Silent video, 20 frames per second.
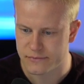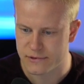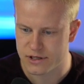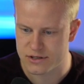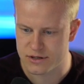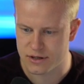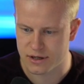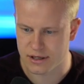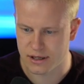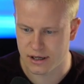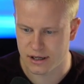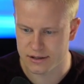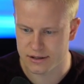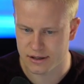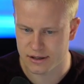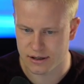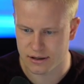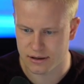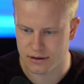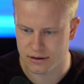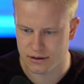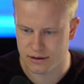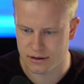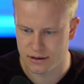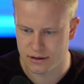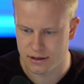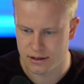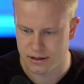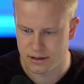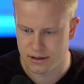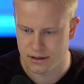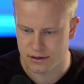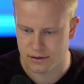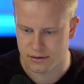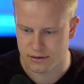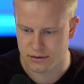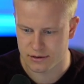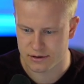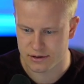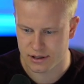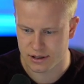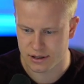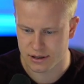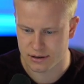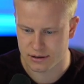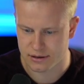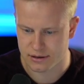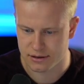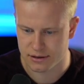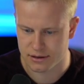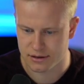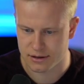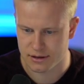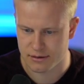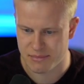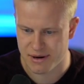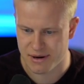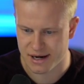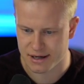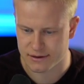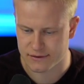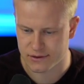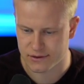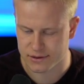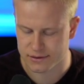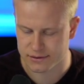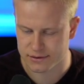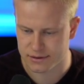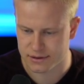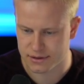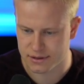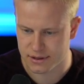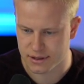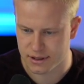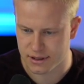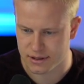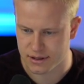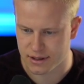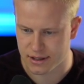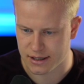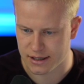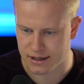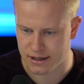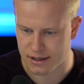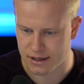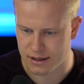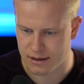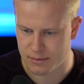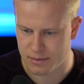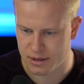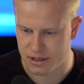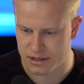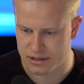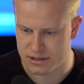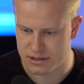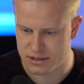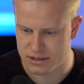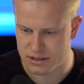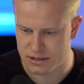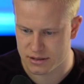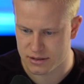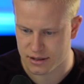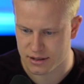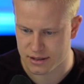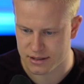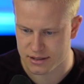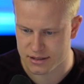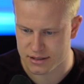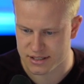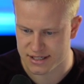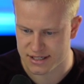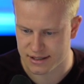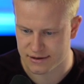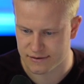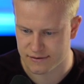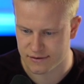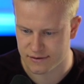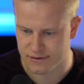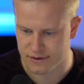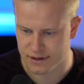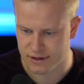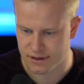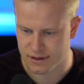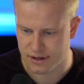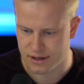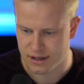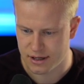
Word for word: So you can untoggle or toggle the background. Uh, you can add an image. You can center it.